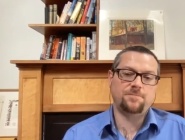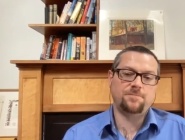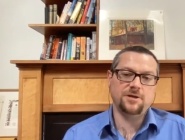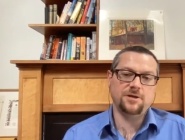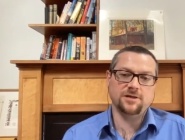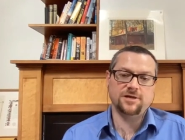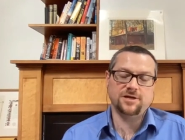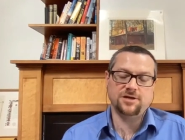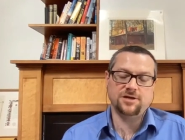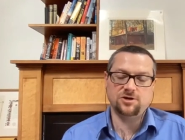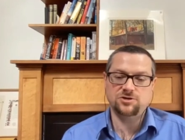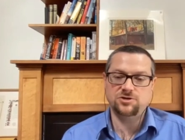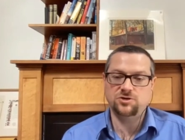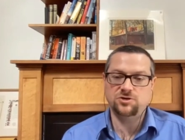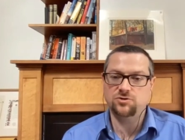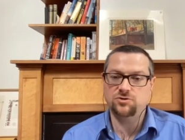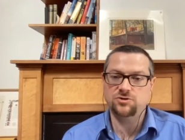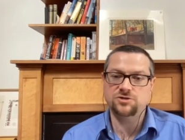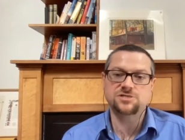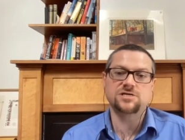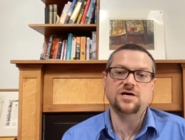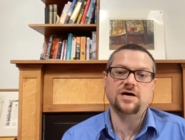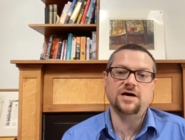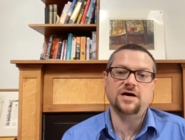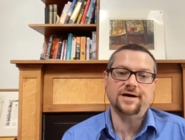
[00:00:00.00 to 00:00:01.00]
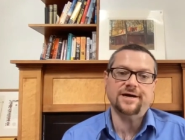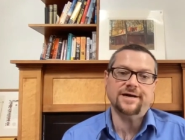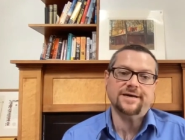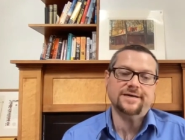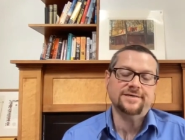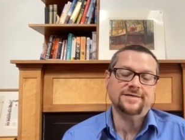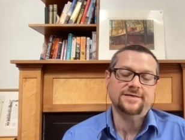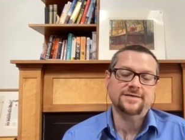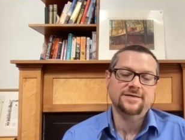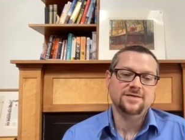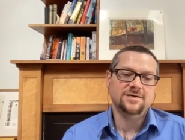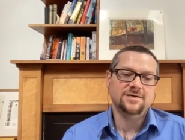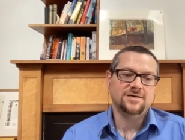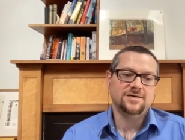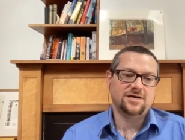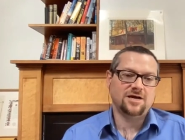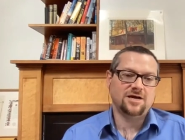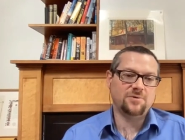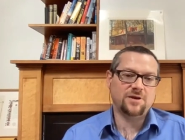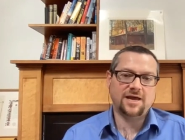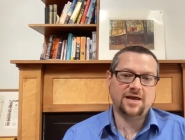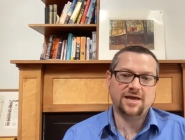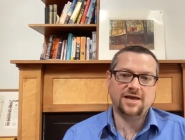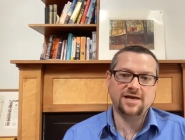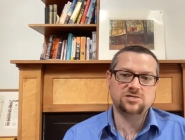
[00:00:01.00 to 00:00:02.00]
appealing on your side. I
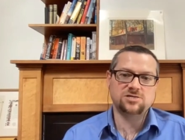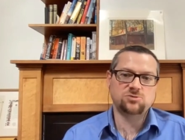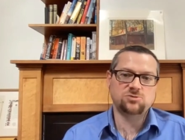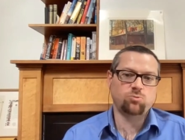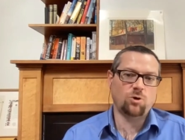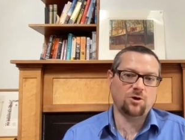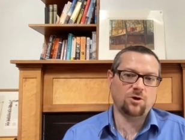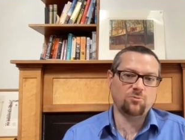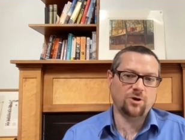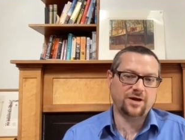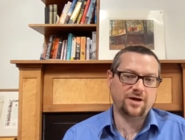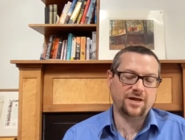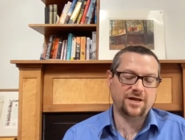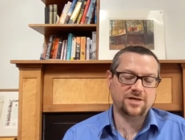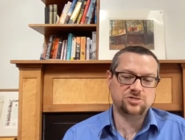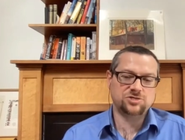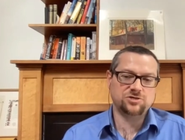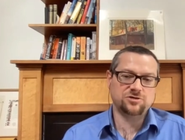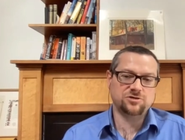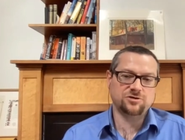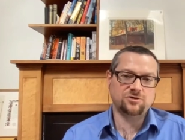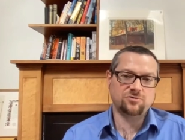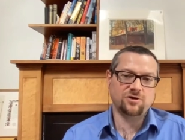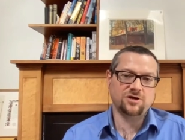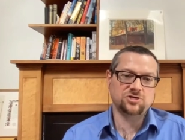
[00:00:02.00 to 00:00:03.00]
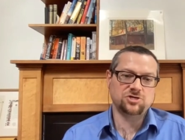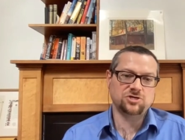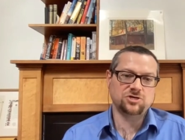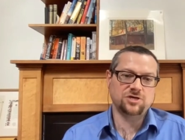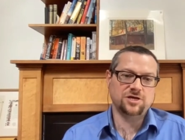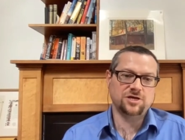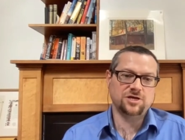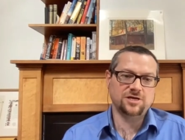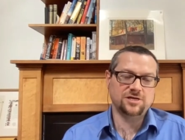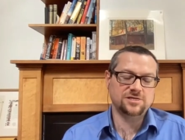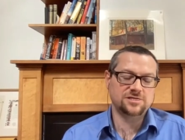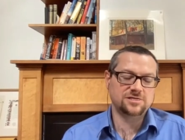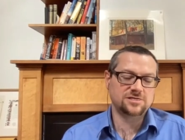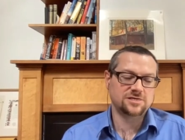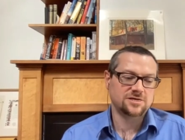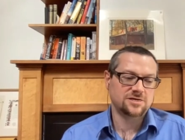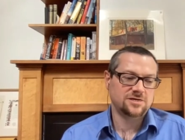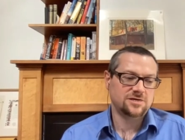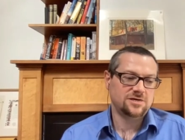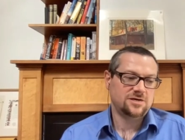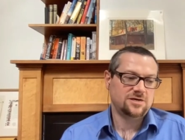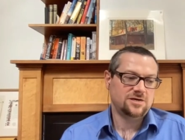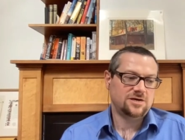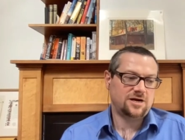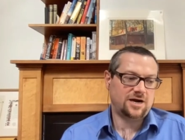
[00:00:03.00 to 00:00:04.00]
mean, I guess one way to answer your question is
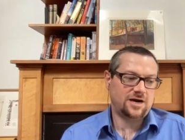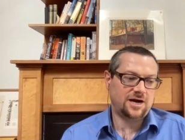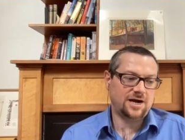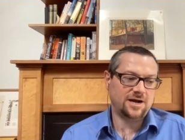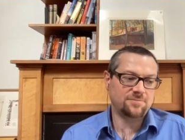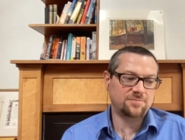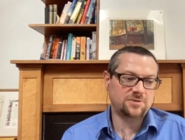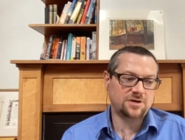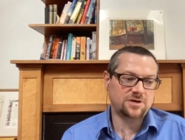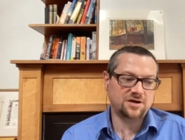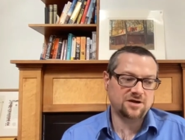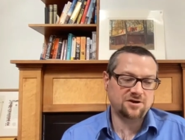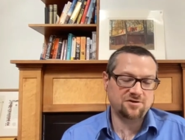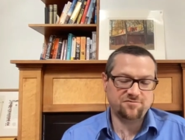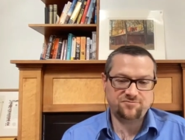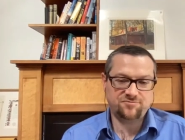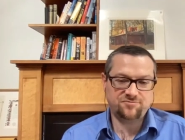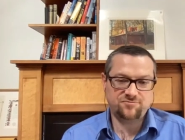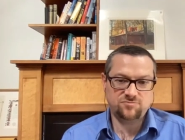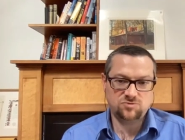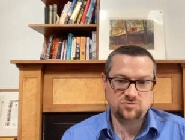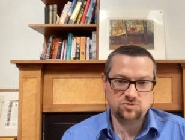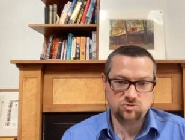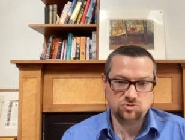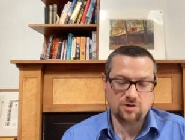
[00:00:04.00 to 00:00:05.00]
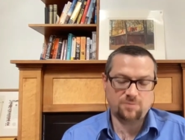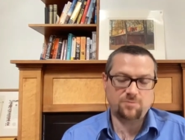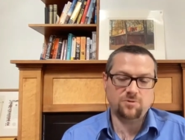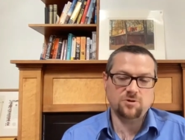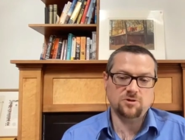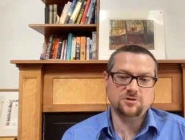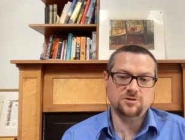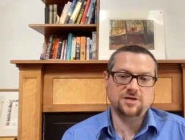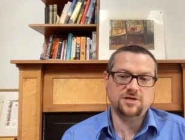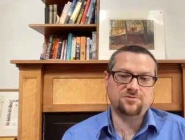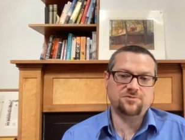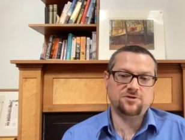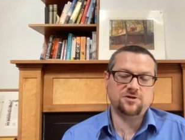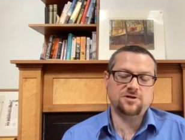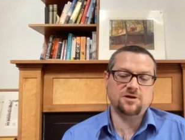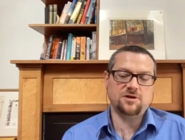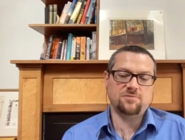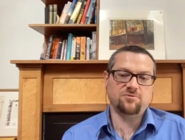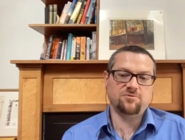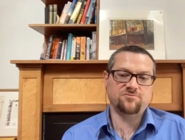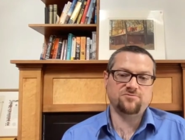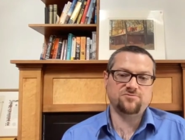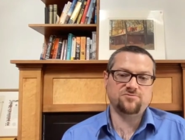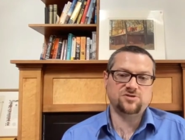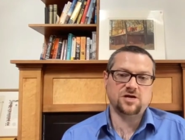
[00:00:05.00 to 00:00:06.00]
I'm kind of troubled at the
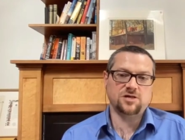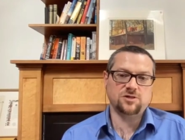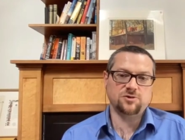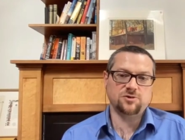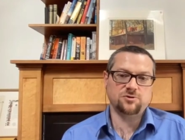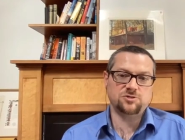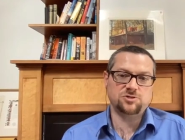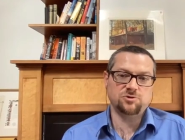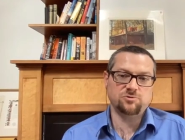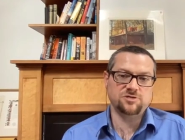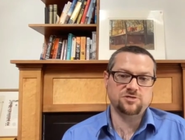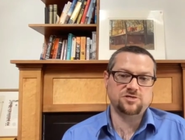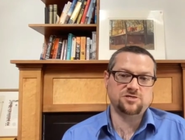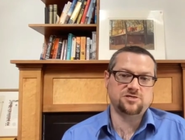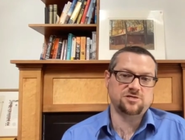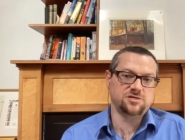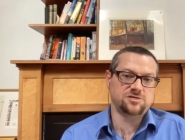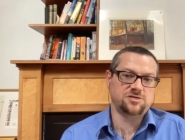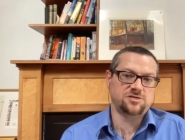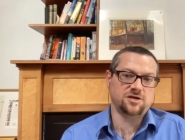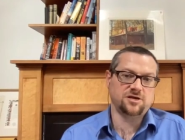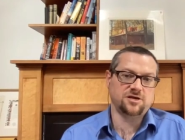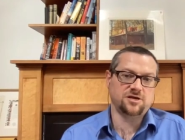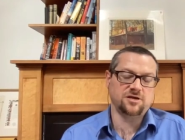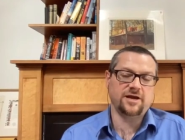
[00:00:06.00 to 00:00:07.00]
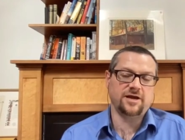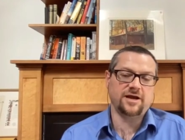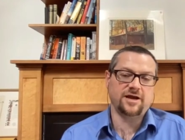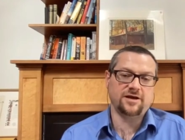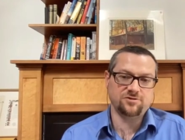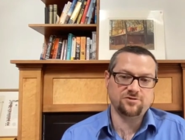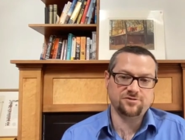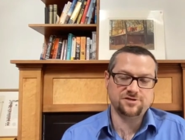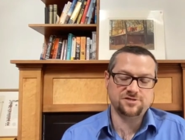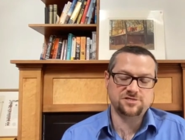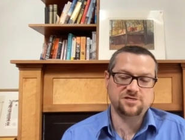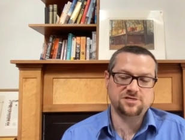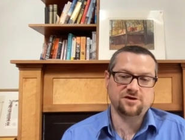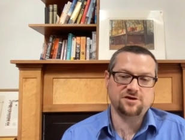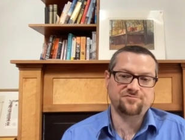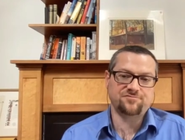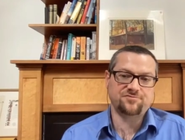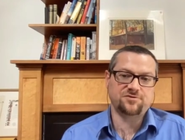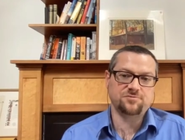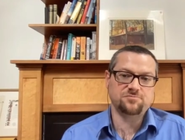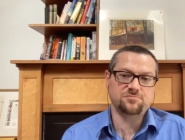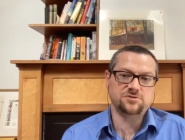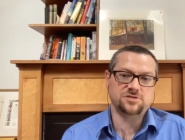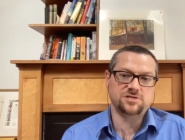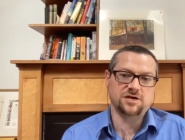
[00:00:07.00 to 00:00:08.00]
number of sellers who insist they can handle this
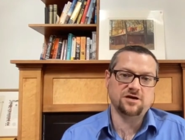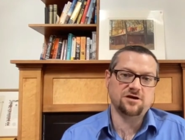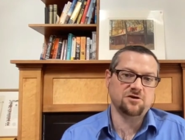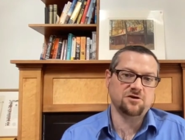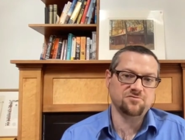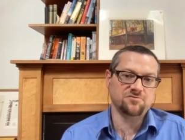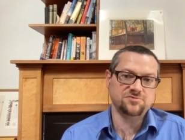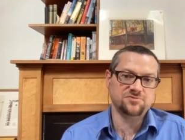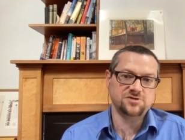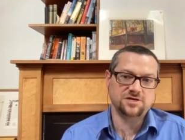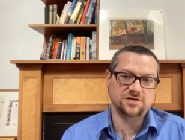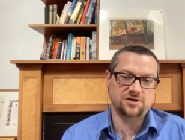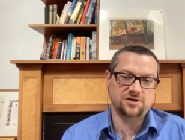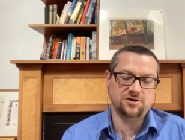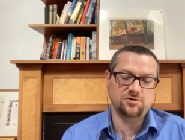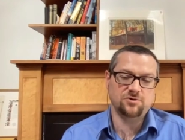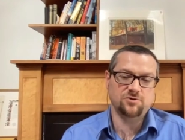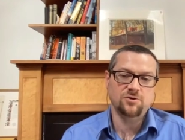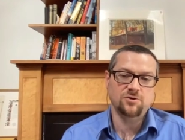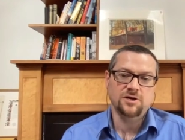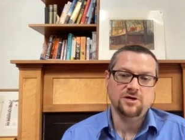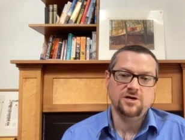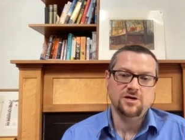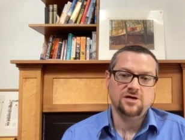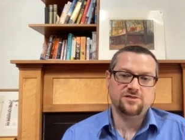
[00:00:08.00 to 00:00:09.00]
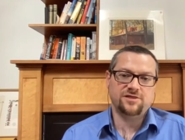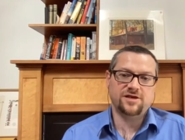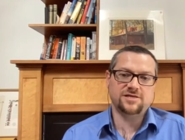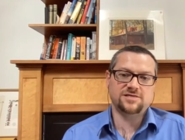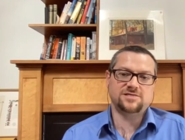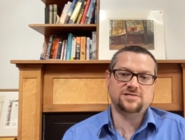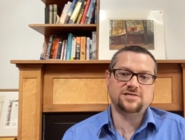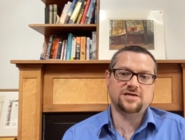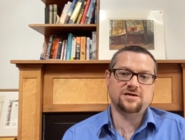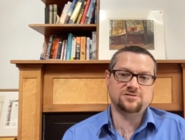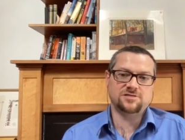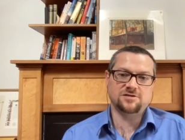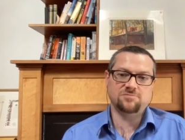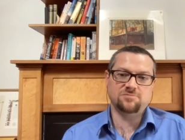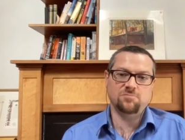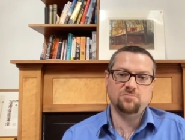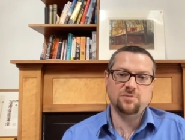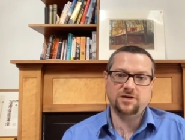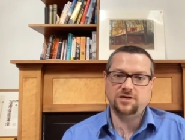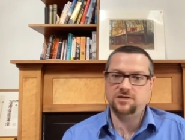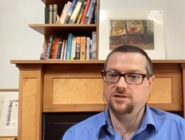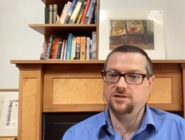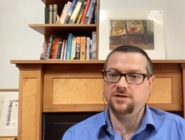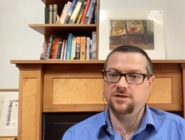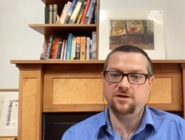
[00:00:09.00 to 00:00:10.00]
stuff themselves. I know that sounds
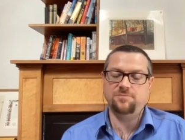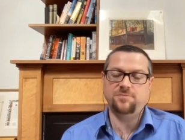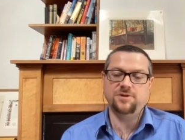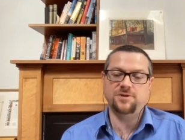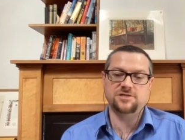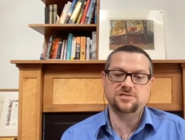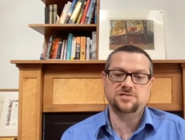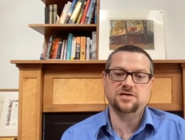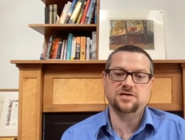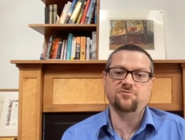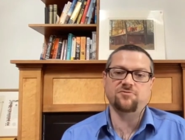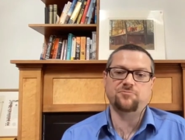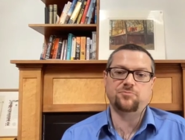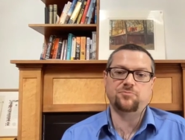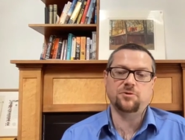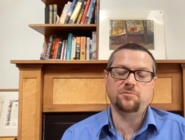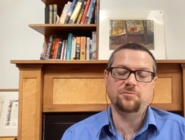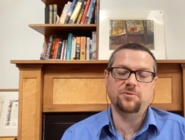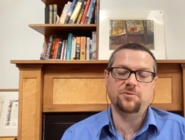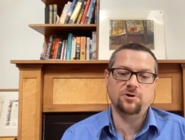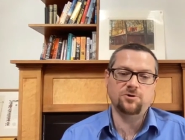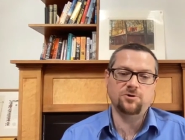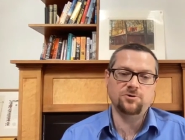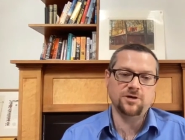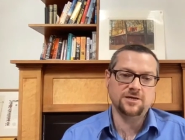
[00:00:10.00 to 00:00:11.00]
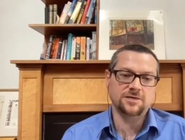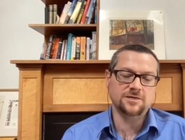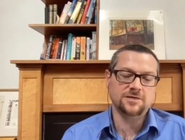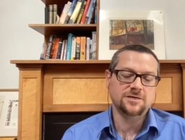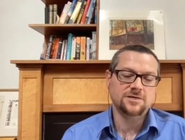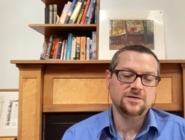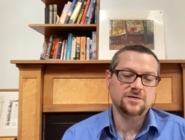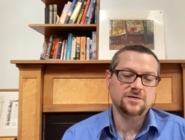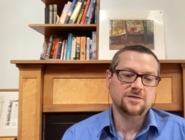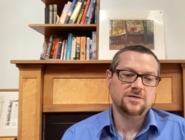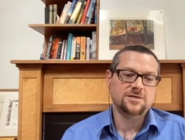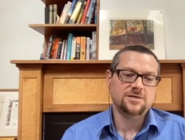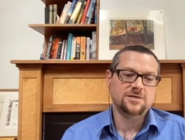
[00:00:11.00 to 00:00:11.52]
admittedly a bit self promoting,